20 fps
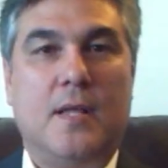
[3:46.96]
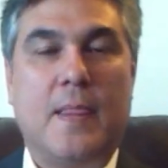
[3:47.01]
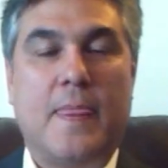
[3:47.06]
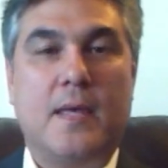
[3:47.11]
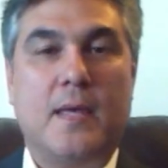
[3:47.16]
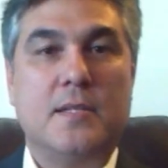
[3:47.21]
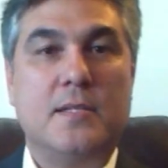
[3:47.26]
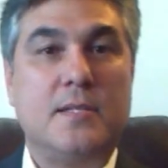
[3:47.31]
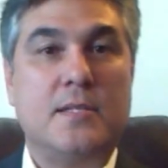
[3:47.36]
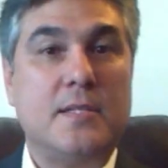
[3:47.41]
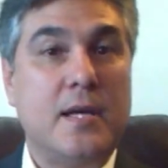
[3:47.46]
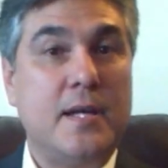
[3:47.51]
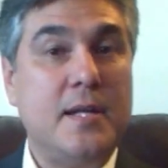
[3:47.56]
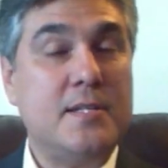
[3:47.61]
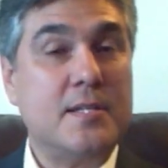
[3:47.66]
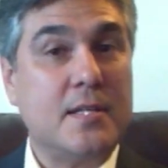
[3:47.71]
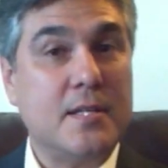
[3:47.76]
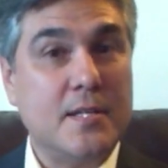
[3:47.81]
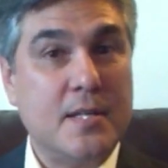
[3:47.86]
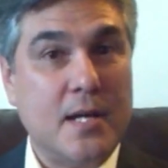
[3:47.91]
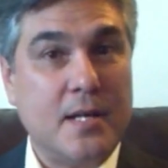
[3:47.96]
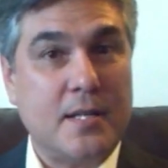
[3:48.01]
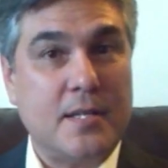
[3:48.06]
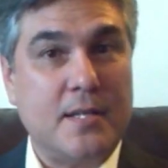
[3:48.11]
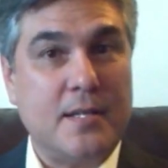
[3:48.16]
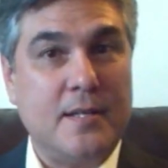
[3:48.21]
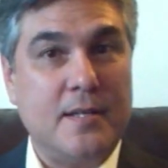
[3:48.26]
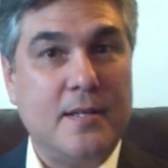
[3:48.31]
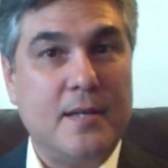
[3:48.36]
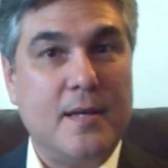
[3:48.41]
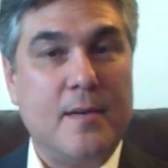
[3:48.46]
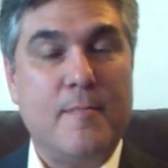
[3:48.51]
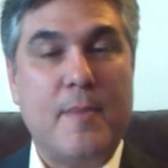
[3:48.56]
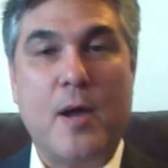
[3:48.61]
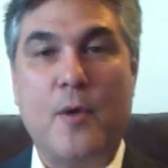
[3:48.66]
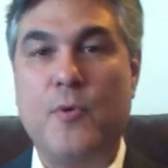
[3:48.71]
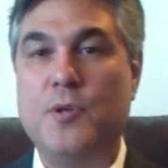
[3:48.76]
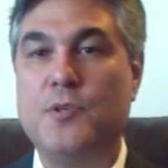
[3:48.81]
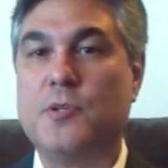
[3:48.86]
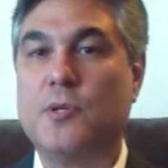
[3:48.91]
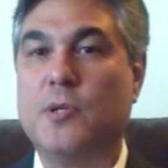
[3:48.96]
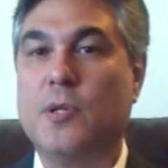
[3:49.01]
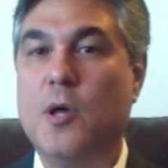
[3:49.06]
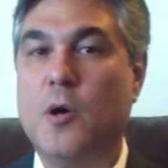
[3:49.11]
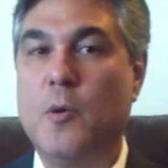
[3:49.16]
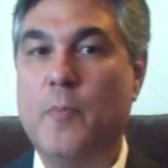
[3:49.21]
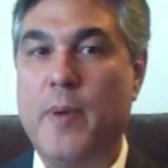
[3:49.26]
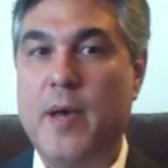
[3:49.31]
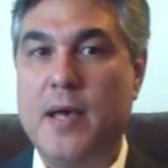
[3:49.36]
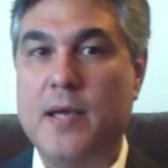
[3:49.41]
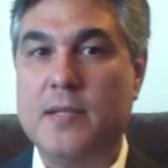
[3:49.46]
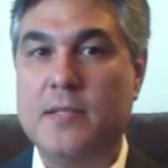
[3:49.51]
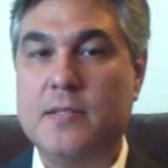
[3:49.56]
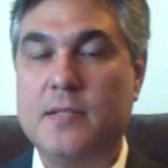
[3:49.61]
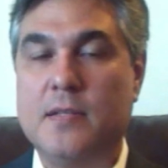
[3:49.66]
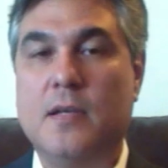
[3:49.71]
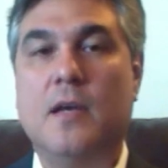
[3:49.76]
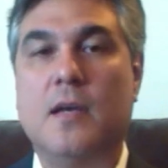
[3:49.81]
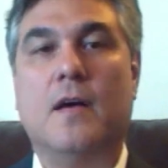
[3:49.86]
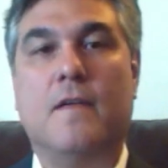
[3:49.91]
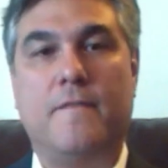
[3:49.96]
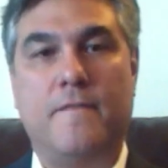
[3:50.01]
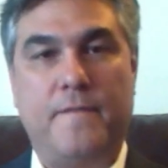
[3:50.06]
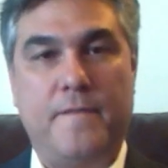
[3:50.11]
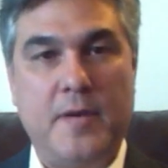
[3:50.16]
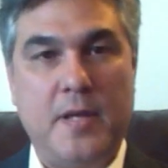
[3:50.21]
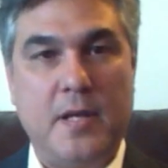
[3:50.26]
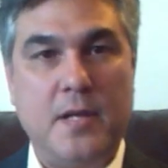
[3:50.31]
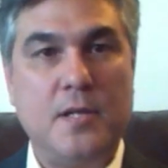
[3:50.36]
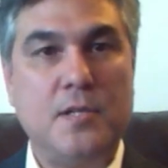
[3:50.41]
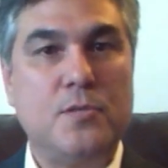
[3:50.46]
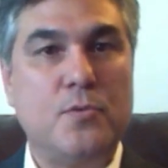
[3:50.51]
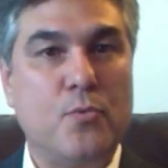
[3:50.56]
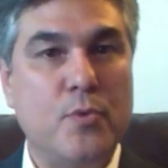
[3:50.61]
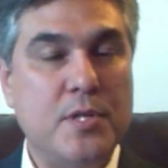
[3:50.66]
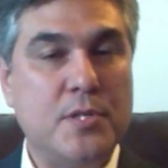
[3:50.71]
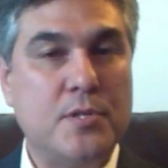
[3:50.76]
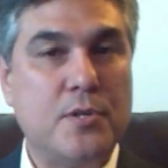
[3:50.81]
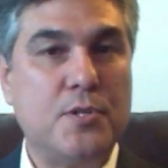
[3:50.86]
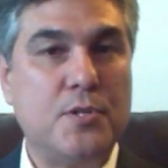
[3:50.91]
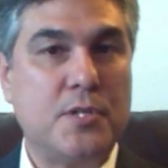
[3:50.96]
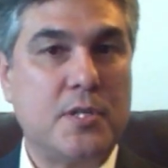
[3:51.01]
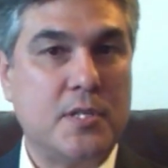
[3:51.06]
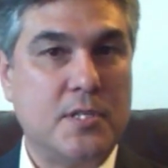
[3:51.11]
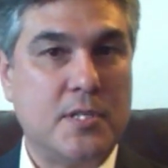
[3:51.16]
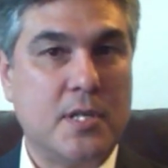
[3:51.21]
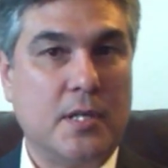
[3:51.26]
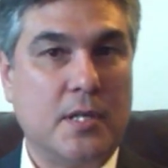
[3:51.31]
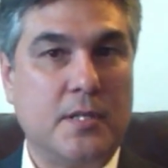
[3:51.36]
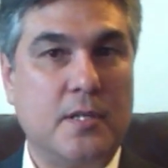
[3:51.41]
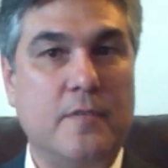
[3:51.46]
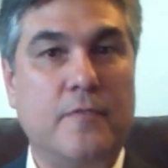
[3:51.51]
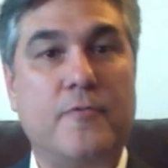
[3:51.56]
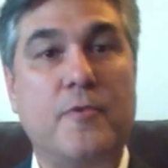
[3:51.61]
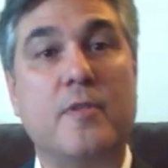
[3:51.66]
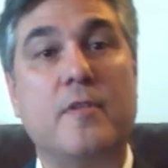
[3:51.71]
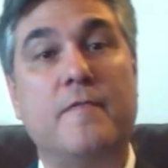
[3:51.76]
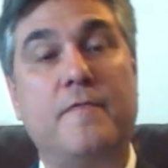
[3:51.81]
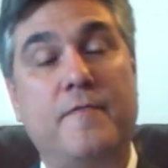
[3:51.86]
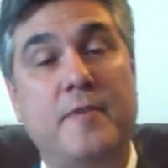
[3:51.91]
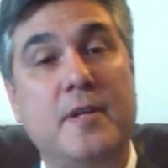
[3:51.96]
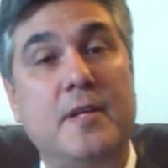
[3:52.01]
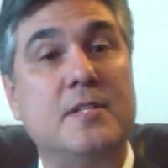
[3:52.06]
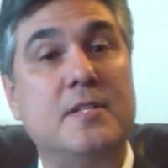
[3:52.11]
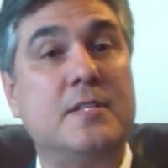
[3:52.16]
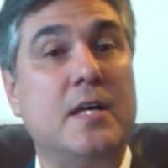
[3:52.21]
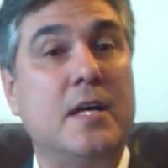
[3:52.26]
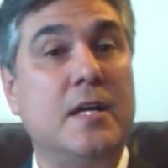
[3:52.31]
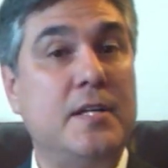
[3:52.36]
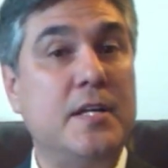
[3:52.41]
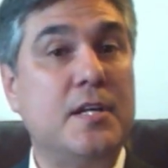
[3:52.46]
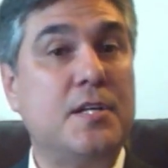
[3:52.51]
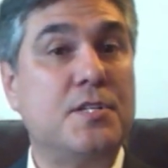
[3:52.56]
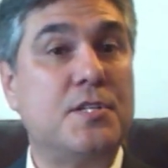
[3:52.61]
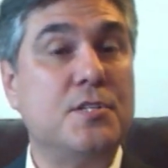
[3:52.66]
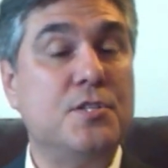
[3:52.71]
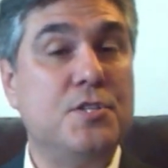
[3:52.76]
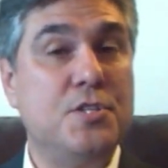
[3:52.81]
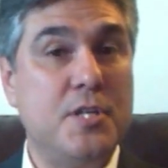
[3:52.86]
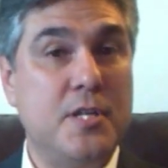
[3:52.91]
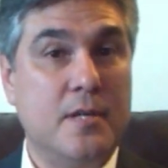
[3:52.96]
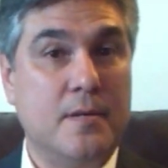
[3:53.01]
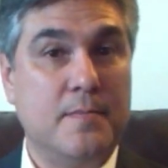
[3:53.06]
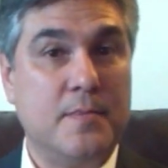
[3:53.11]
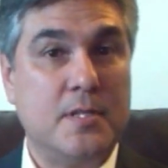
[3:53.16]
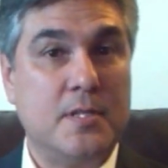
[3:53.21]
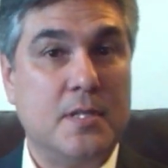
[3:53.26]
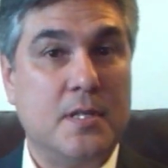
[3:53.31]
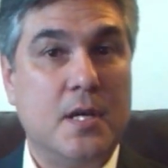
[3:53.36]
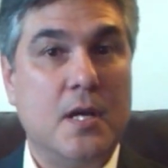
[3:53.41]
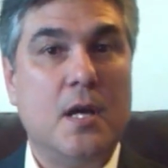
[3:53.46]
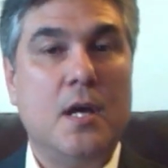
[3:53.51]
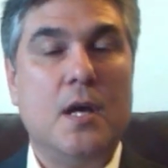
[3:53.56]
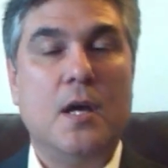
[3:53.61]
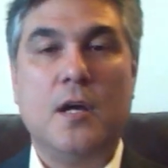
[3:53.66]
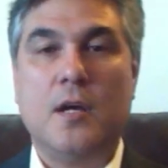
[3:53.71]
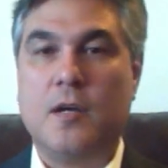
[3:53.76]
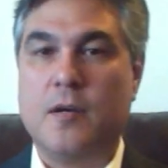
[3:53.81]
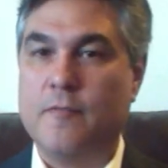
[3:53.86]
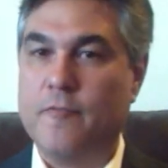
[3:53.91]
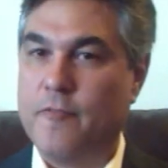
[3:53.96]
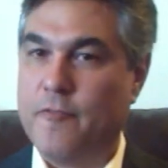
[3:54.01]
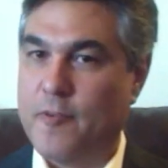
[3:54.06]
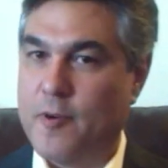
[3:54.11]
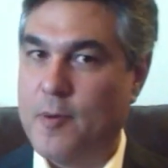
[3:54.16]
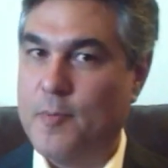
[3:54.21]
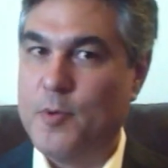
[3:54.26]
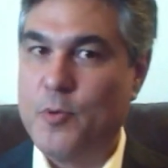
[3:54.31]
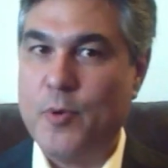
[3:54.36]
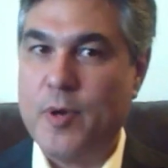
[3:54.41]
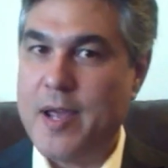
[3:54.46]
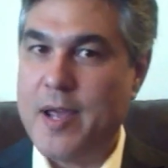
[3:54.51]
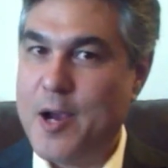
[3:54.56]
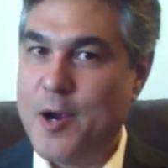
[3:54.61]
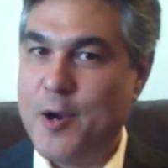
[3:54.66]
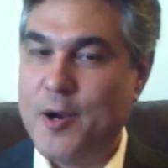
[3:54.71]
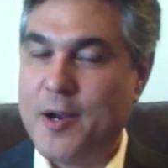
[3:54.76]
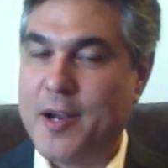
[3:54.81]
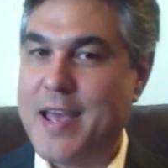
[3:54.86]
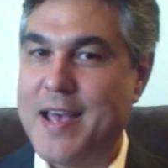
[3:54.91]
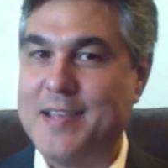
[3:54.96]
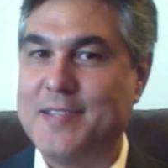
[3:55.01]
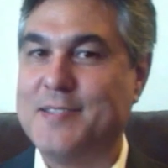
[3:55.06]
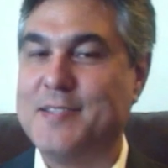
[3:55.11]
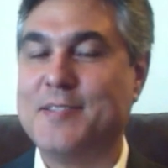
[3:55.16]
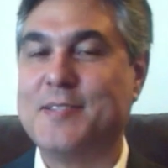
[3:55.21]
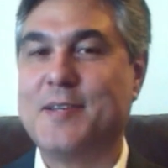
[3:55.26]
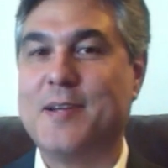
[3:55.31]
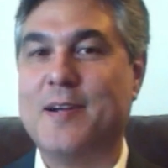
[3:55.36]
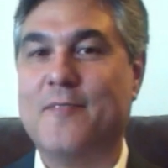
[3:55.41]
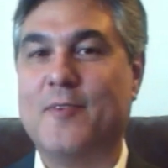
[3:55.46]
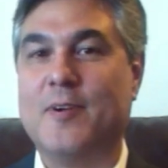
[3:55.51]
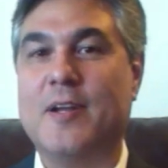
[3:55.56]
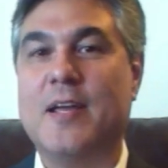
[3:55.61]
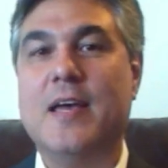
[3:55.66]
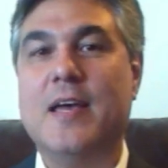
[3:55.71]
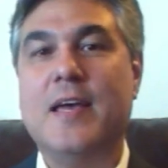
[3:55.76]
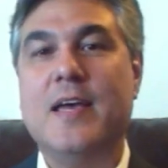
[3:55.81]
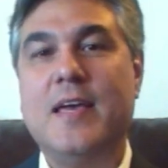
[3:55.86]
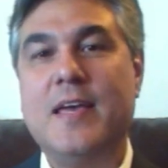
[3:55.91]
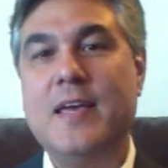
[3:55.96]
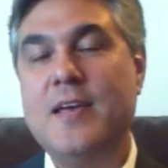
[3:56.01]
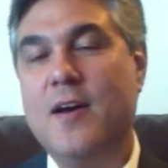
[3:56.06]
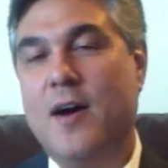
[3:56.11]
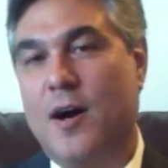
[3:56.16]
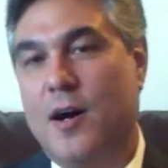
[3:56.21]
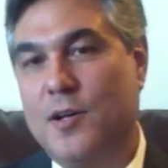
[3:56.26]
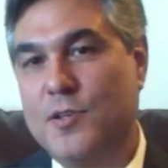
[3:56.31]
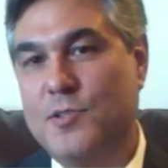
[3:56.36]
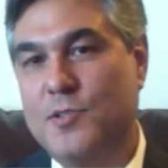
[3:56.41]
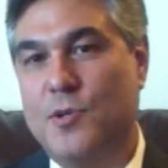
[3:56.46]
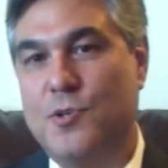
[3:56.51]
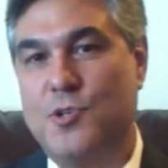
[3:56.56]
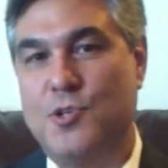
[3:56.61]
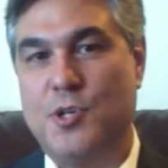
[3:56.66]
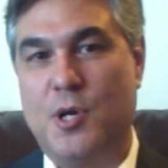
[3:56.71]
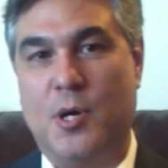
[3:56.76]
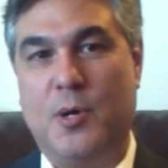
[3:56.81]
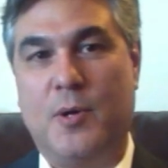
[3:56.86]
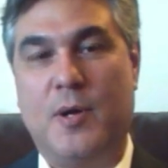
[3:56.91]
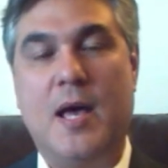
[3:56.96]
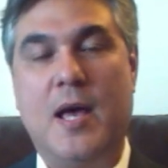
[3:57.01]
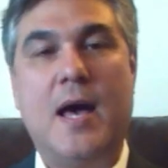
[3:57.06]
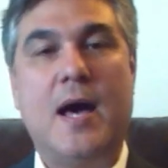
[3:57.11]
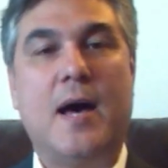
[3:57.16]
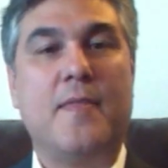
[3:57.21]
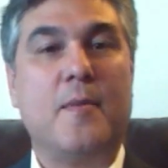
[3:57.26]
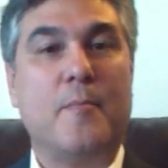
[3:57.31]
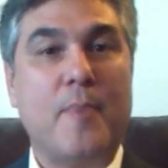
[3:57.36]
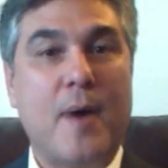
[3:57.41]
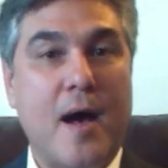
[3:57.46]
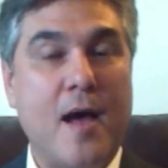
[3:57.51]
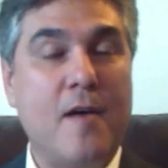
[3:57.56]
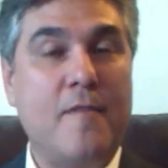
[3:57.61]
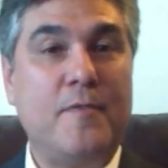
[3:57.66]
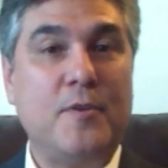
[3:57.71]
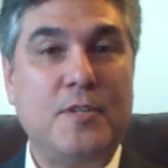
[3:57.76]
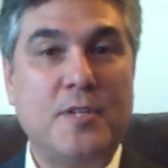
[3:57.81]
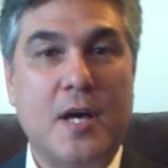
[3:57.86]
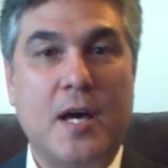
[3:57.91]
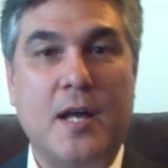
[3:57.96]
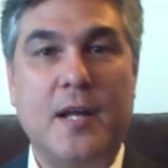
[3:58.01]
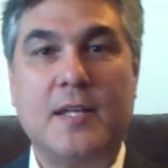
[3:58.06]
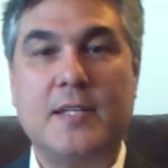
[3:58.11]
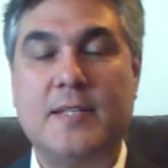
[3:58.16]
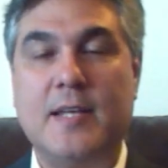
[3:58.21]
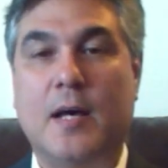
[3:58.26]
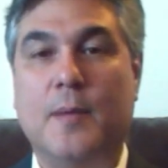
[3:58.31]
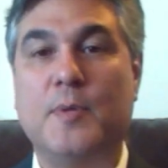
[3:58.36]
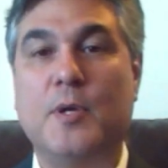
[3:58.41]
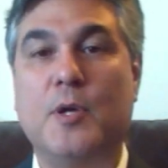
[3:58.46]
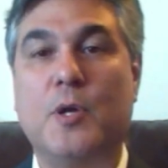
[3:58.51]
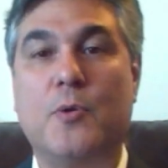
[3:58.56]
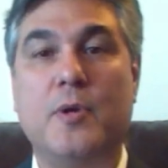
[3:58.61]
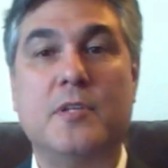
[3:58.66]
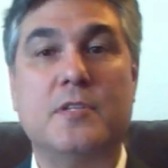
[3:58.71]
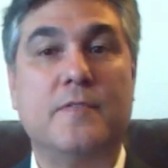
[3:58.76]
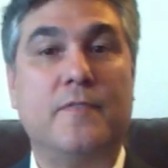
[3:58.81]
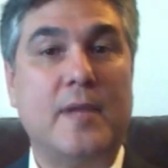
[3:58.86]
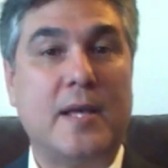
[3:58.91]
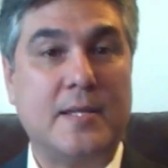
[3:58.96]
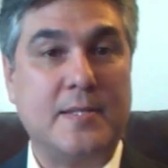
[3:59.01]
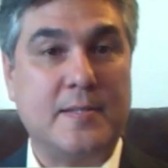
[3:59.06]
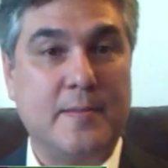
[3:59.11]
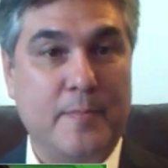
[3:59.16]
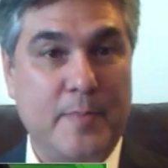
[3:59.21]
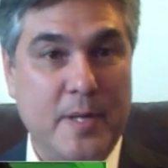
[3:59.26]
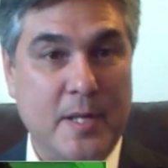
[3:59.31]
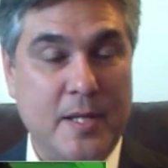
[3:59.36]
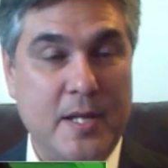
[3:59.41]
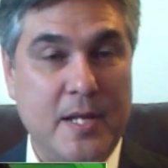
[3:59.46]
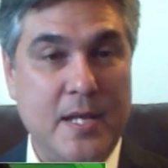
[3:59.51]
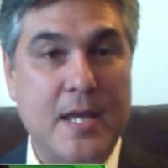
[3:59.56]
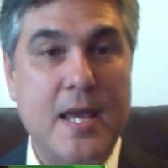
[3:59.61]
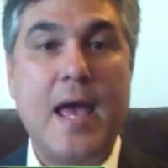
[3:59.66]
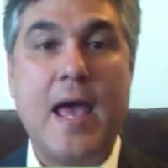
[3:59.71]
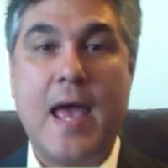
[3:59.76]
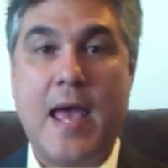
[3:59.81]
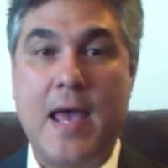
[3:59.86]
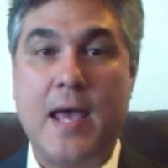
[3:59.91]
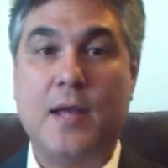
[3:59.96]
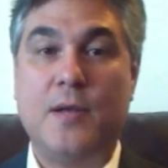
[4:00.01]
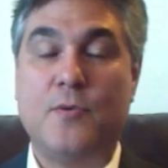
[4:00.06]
Studies conducted by Richard Lopez, a fitness research consultant for the fitness addiction gyms, confirmed what Eric has discovered. He also showed how the biophotonics help increase flexibility and